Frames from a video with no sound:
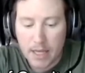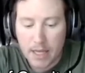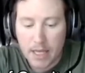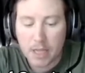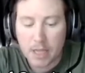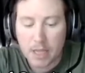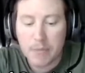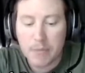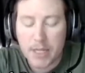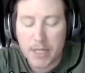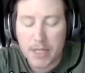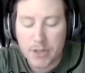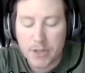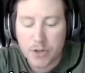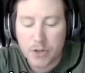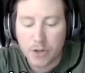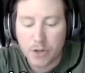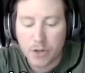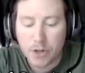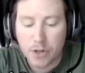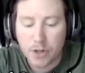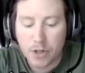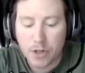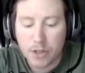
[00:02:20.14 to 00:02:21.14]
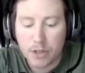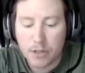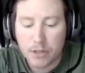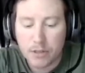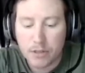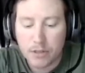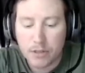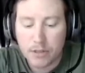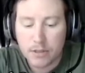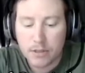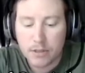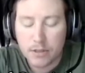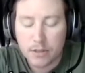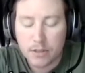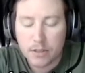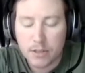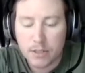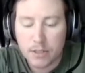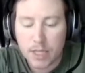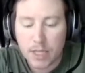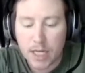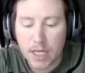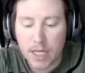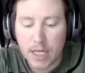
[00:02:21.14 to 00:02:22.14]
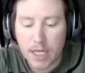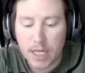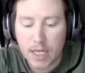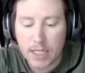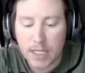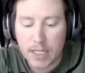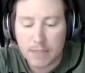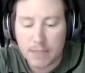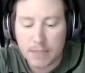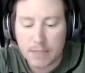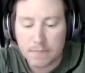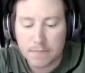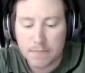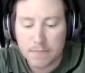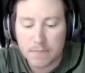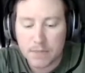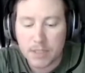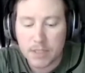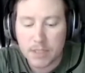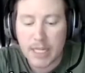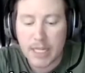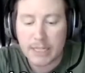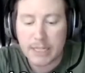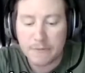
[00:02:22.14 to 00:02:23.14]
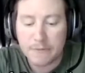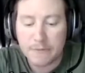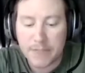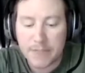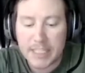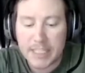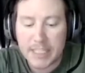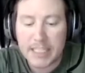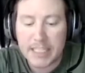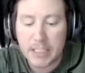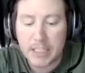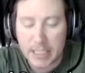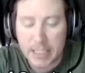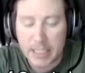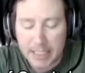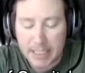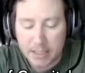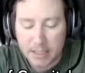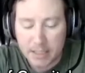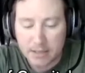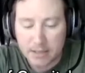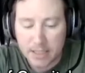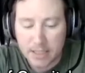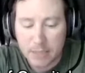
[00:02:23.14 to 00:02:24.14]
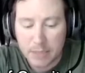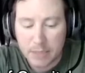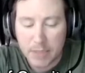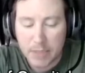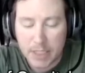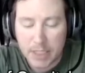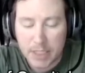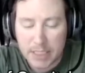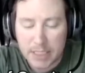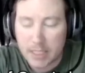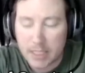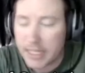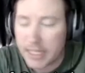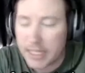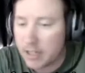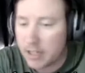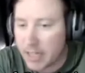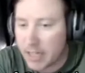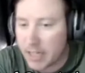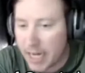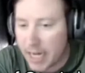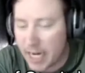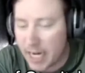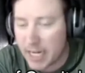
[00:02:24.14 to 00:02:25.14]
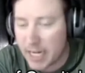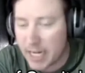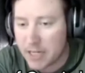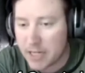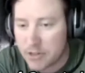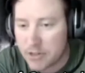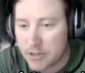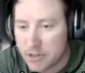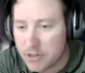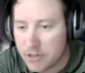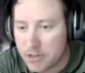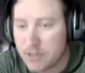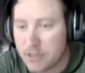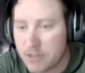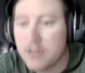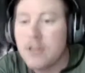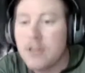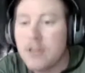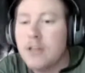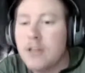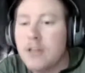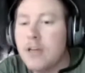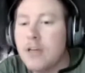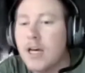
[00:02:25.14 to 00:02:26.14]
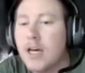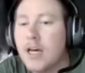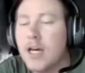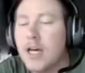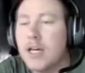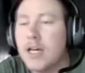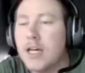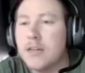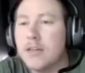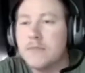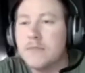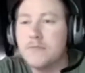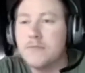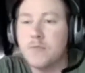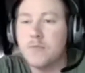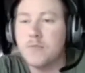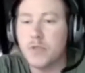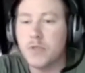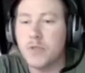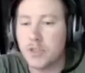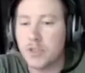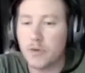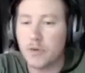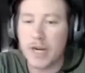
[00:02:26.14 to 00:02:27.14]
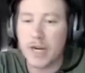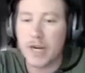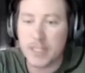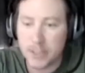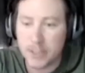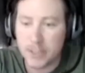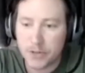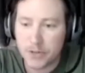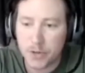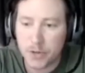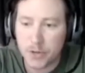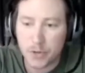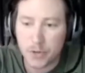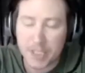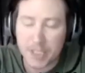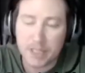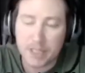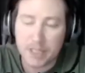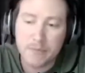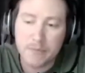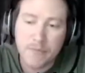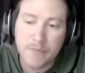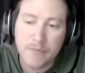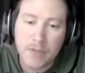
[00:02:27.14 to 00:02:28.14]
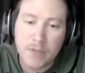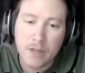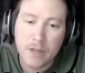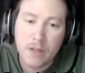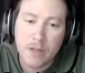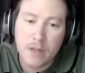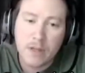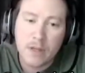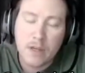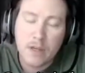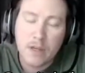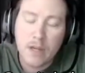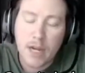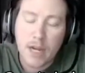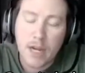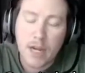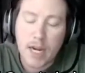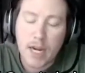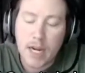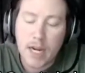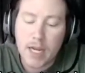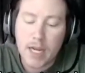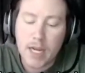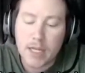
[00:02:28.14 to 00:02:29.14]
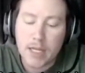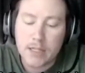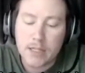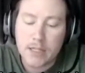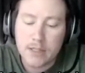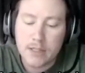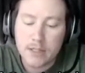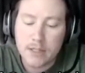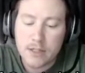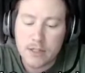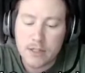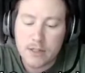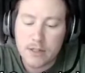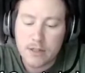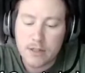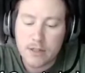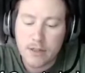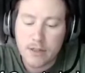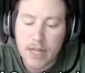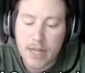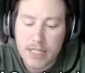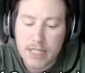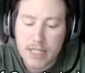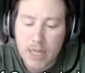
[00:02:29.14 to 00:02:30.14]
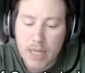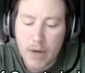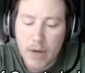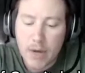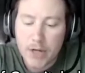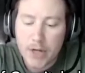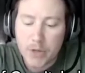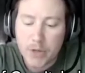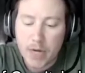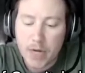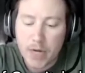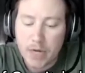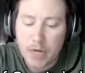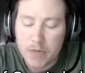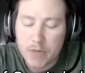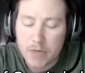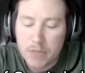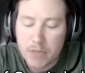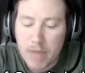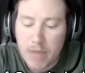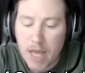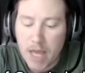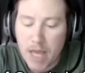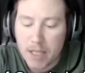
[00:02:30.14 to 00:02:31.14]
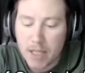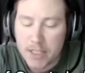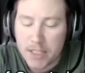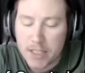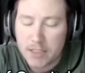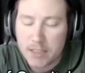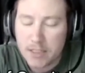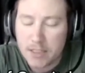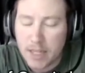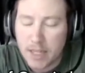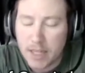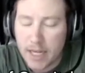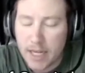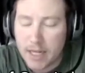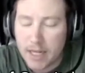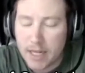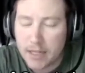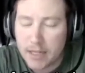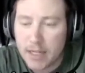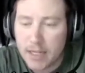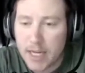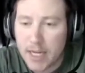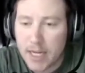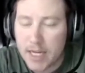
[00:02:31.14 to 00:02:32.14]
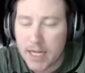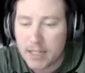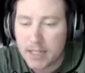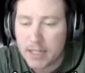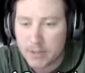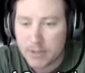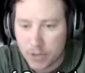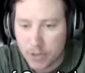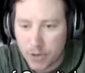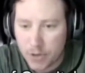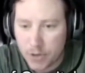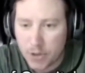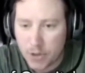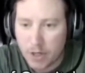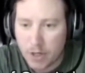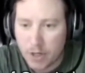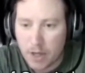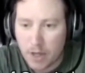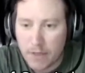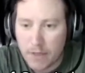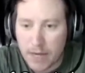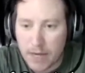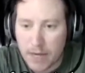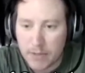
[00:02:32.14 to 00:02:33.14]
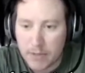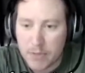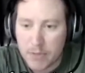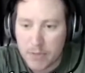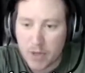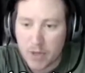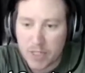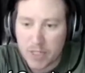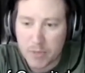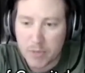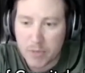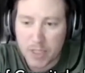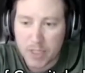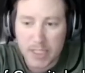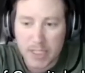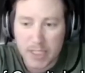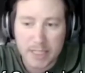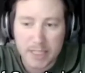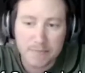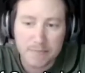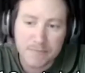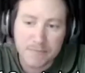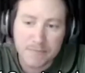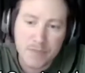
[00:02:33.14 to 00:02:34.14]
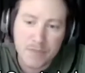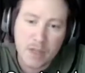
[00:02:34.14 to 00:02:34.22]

elemental uh, life healing, the ability lay on hands, um, was granted to me. And that's how I knew I was a paladin and uh, took on that responsibility.